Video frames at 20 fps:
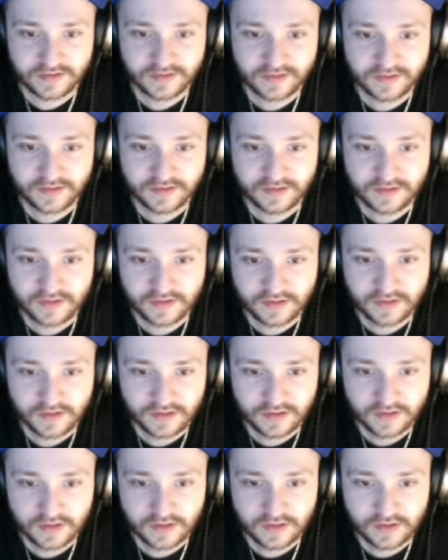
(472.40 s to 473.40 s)

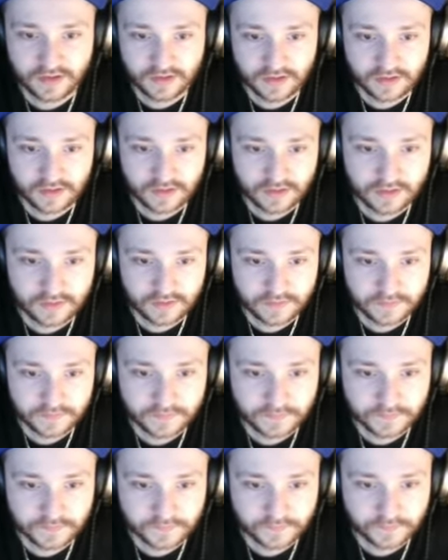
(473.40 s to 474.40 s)

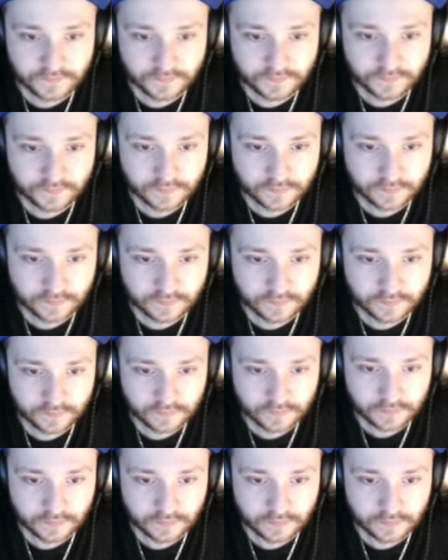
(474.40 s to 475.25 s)
(no one is talking)